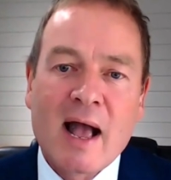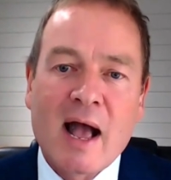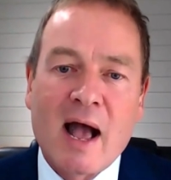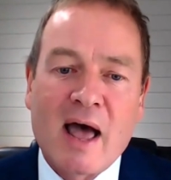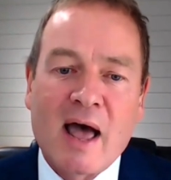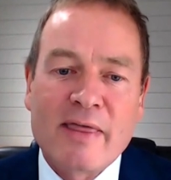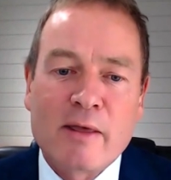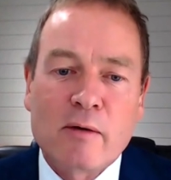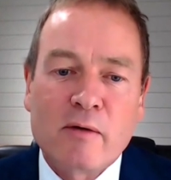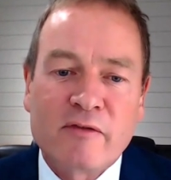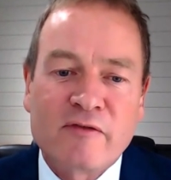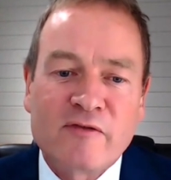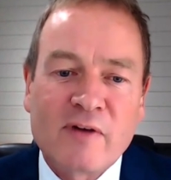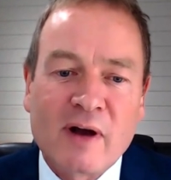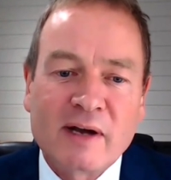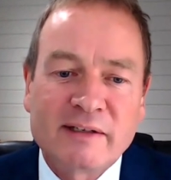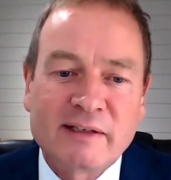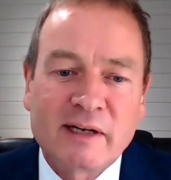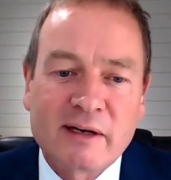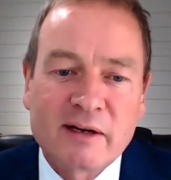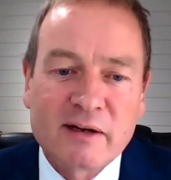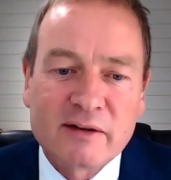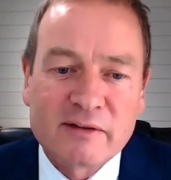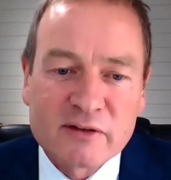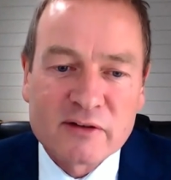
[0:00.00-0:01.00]
and they will find
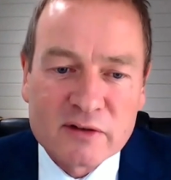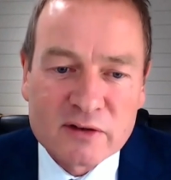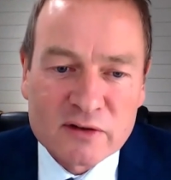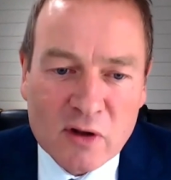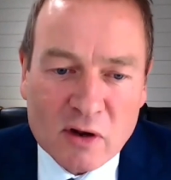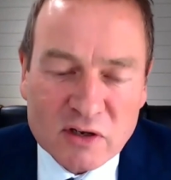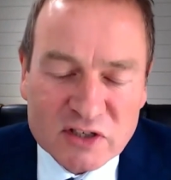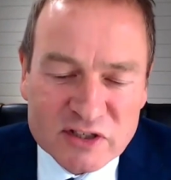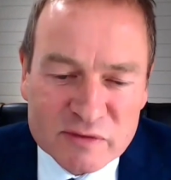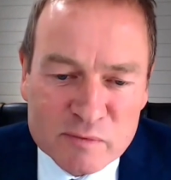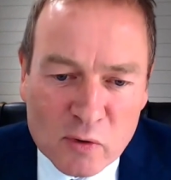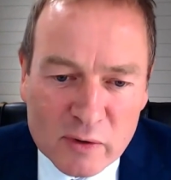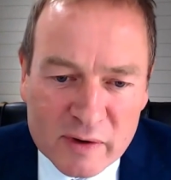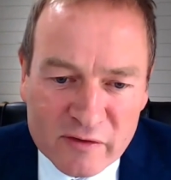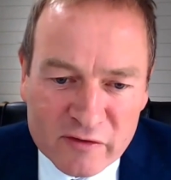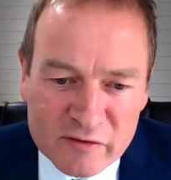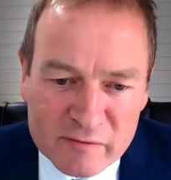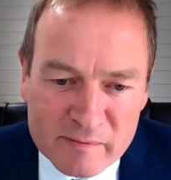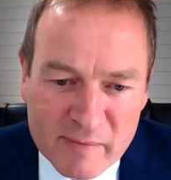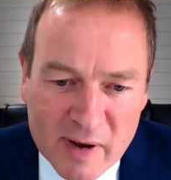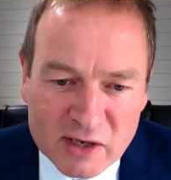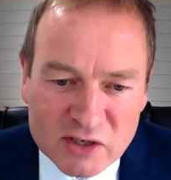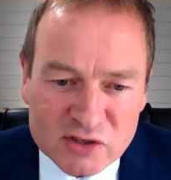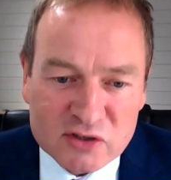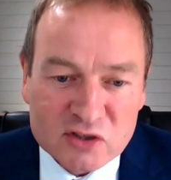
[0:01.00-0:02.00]
out lots more
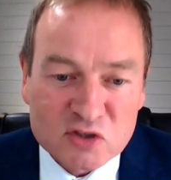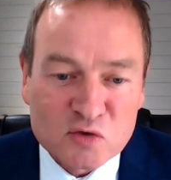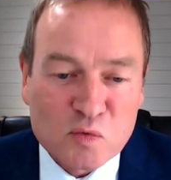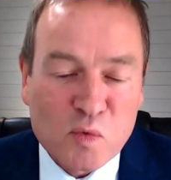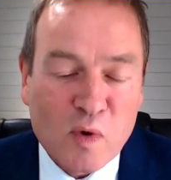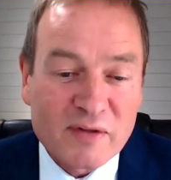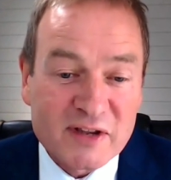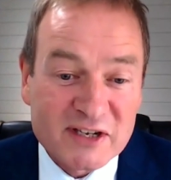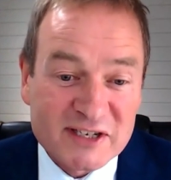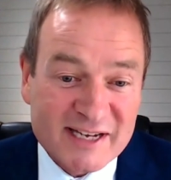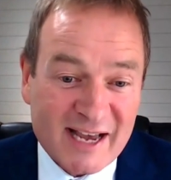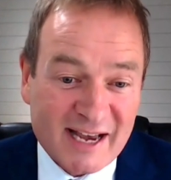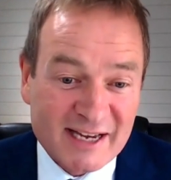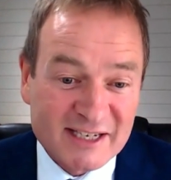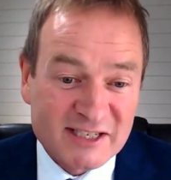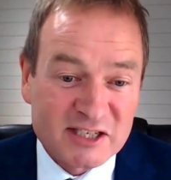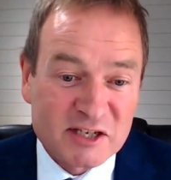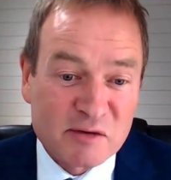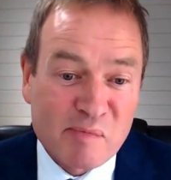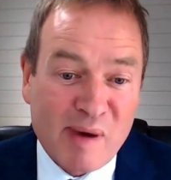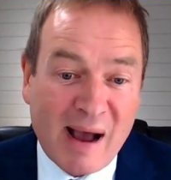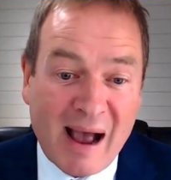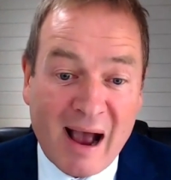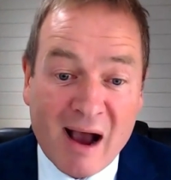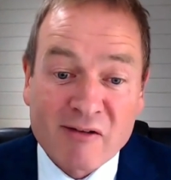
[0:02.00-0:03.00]
information as to what this case is
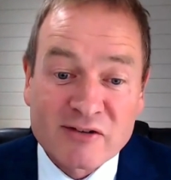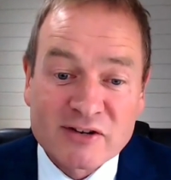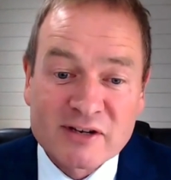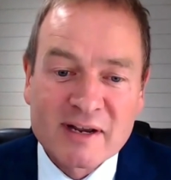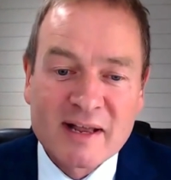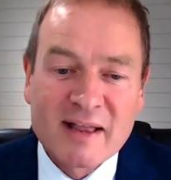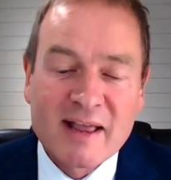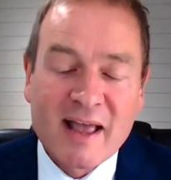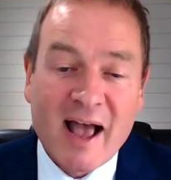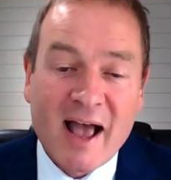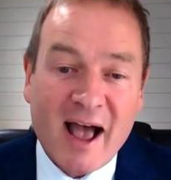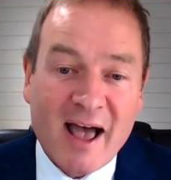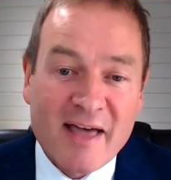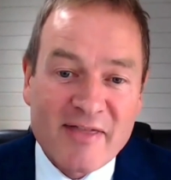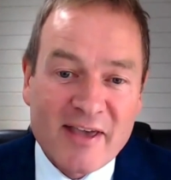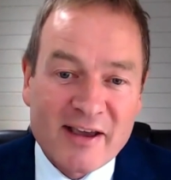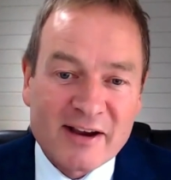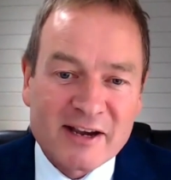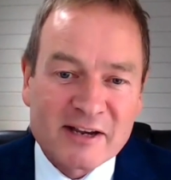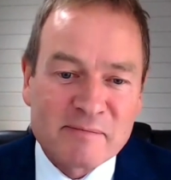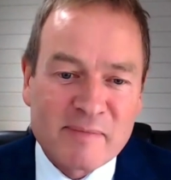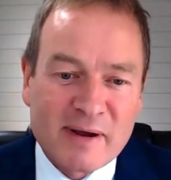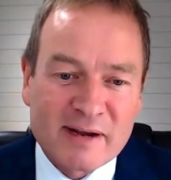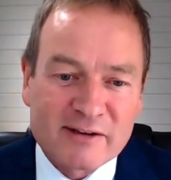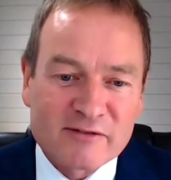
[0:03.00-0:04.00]
about, and they
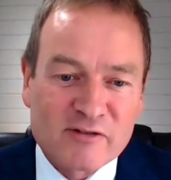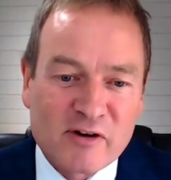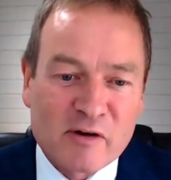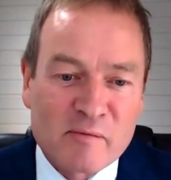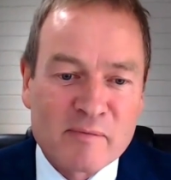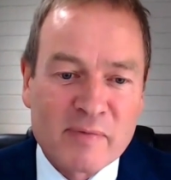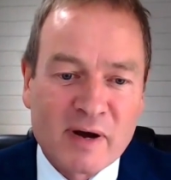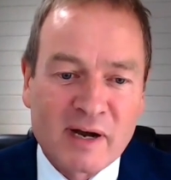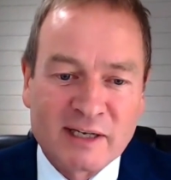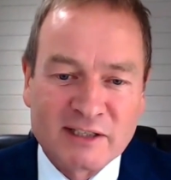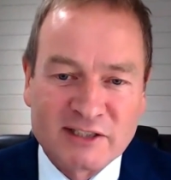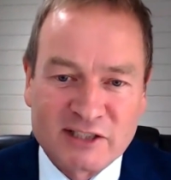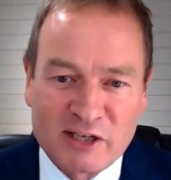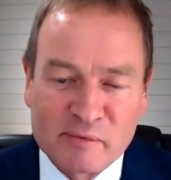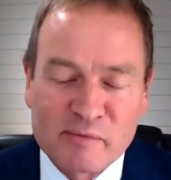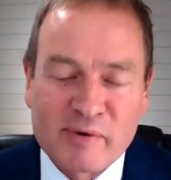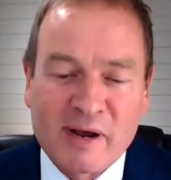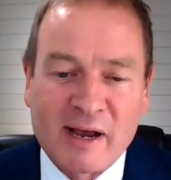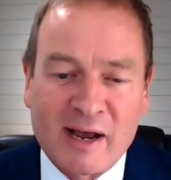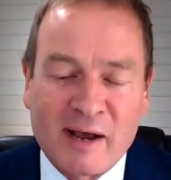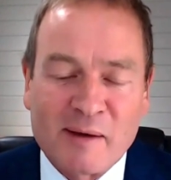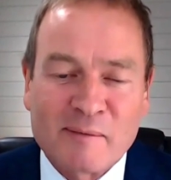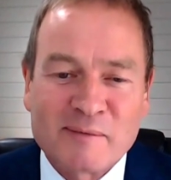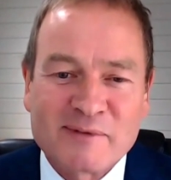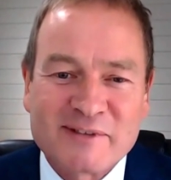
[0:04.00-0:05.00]
can make their own minds up,
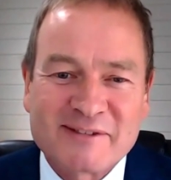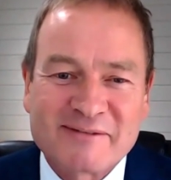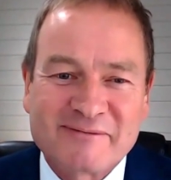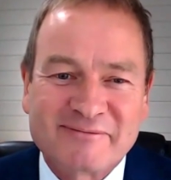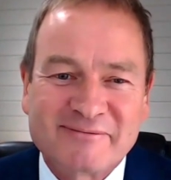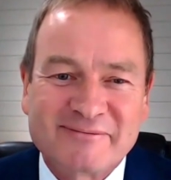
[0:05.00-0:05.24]
perhaps.